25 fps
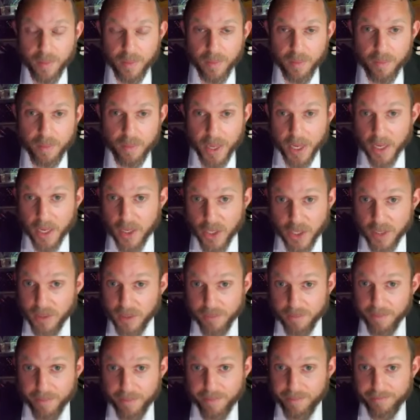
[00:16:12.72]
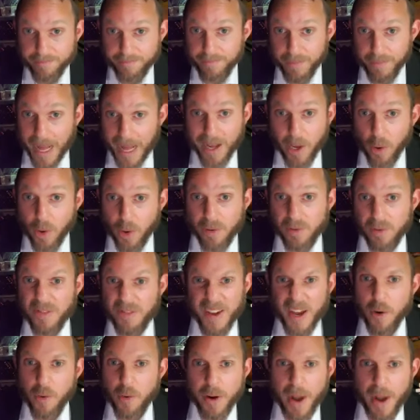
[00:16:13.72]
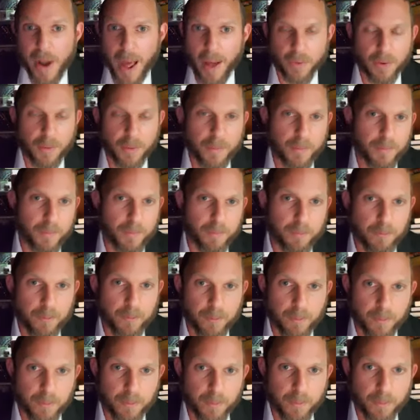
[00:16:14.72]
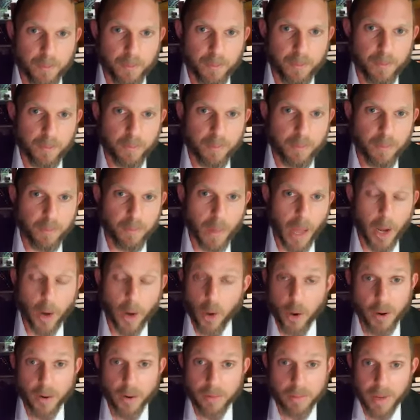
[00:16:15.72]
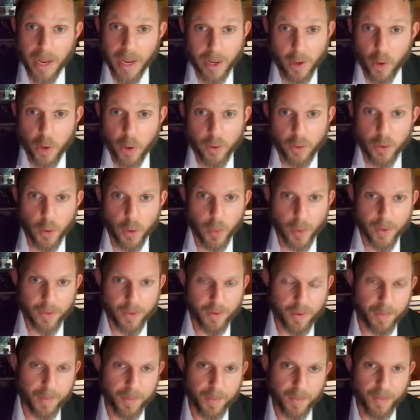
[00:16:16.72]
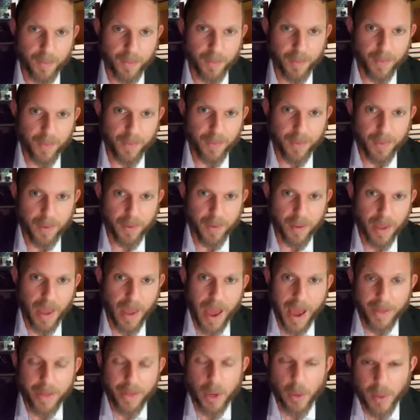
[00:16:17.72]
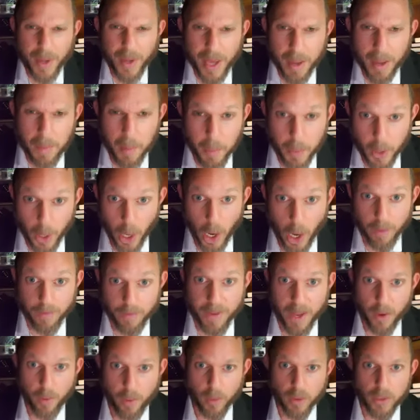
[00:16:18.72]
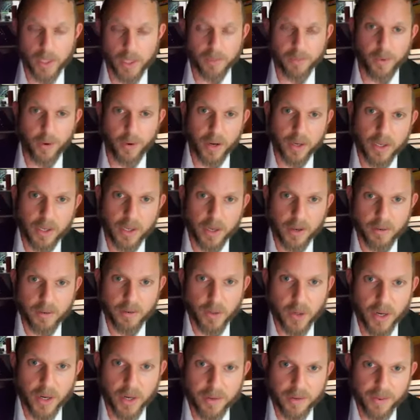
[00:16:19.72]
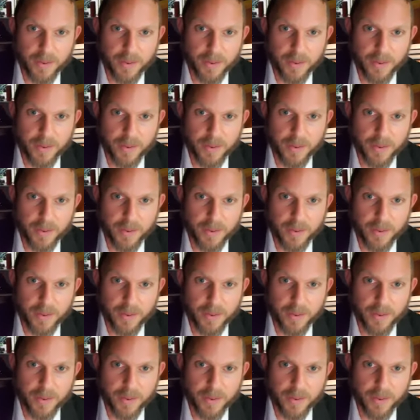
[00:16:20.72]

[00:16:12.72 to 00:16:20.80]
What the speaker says: Because I couldn't figure it out. I couldn't do it. And then we come up with a lot of terutzim for ourselves, right?